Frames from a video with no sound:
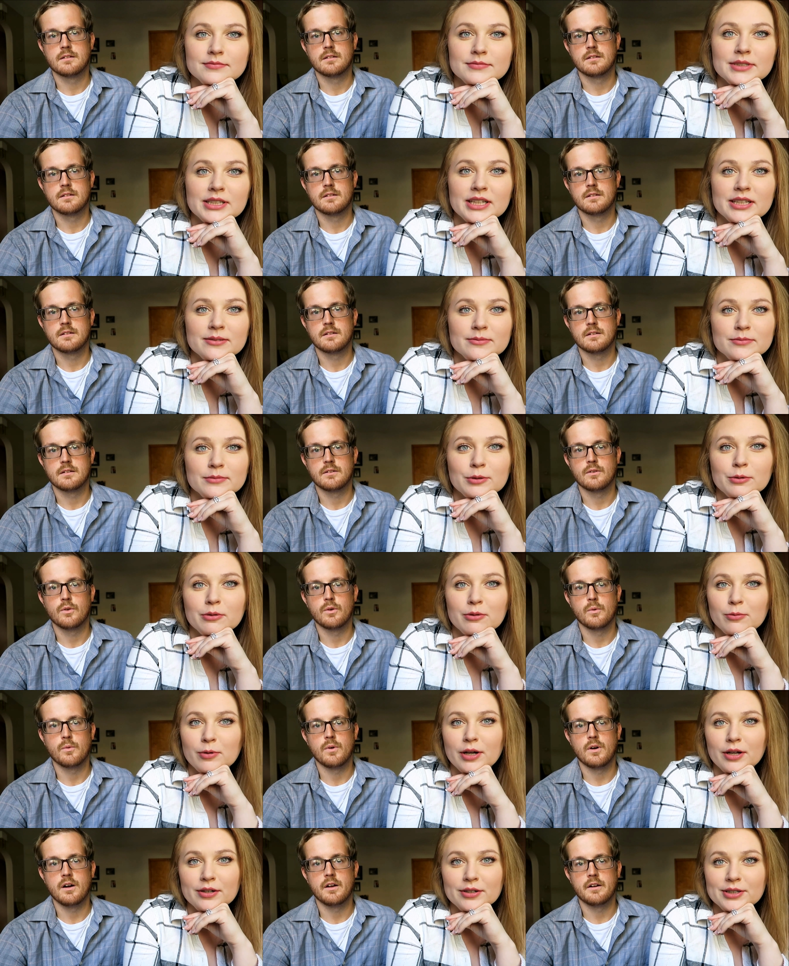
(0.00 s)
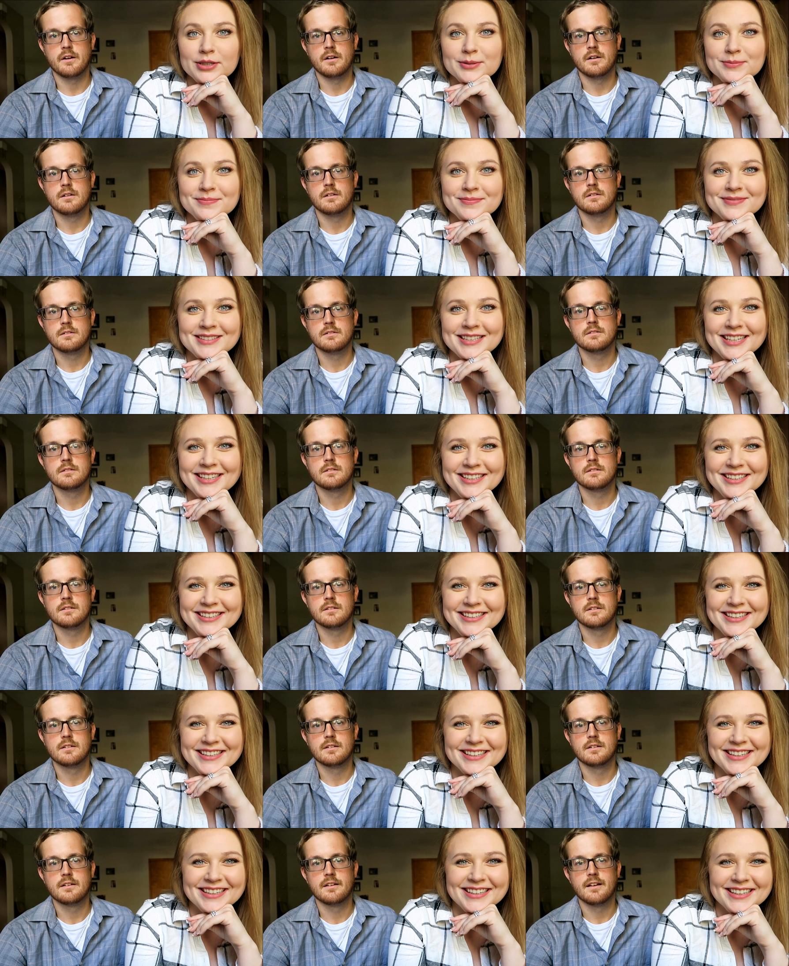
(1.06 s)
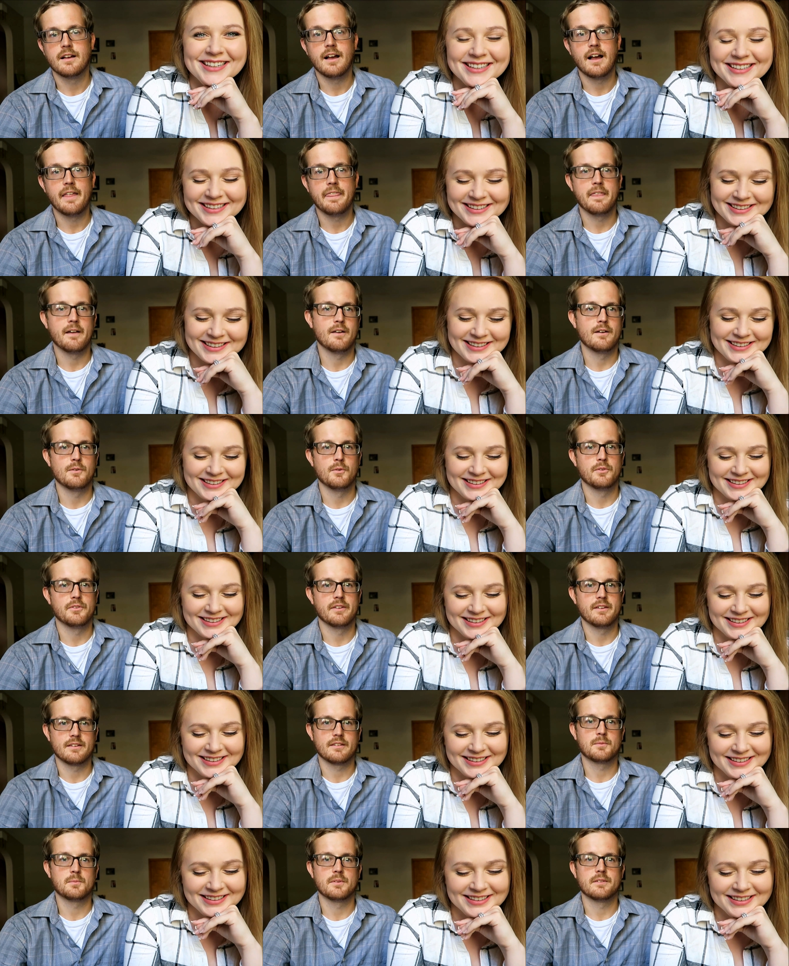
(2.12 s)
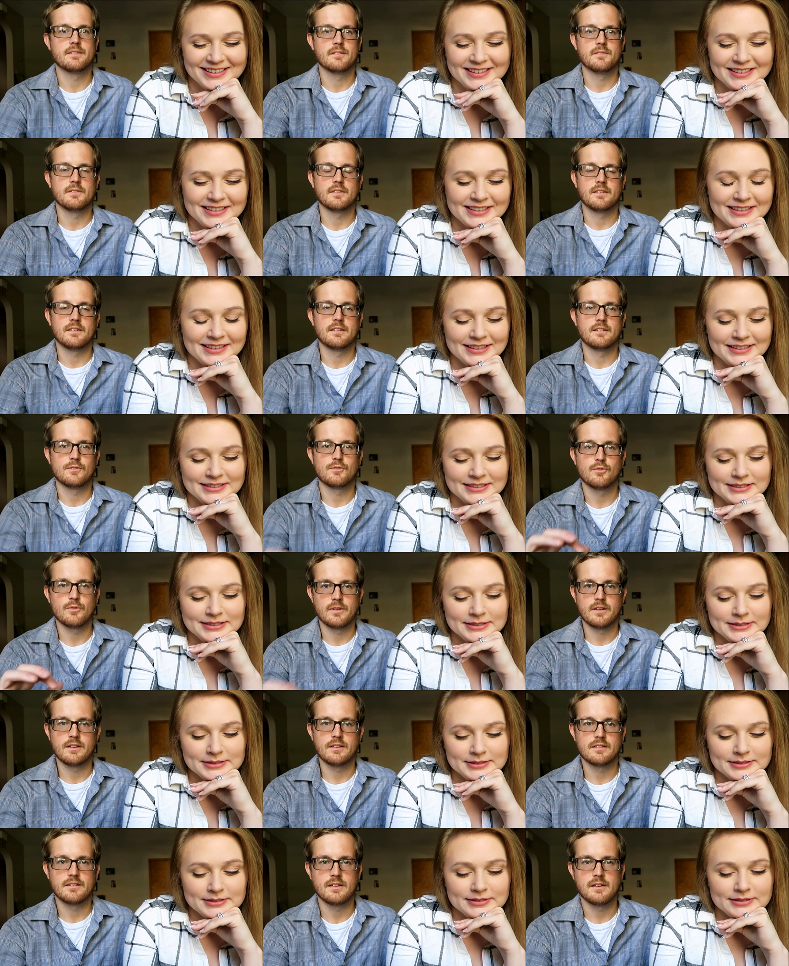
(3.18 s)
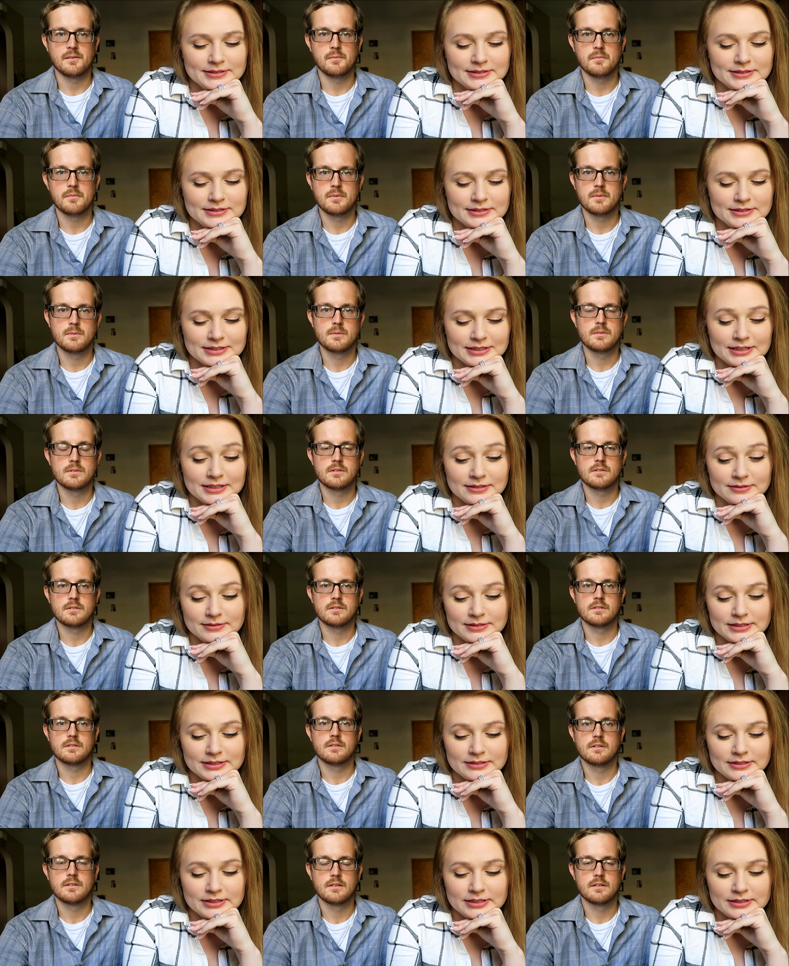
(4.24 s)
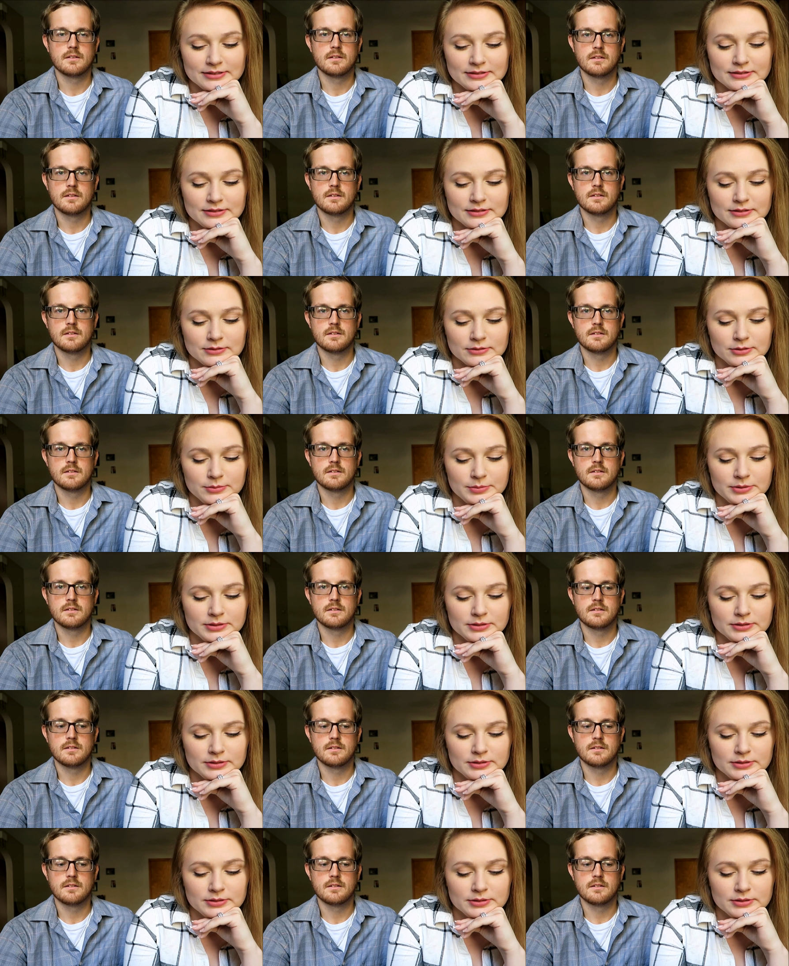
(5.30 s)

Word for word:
Speaker 1: Yeah.
Speaker 2: Or, or water. water. I thought it was like specific like drink type.
Speaker 1: No, that's alright. Oops.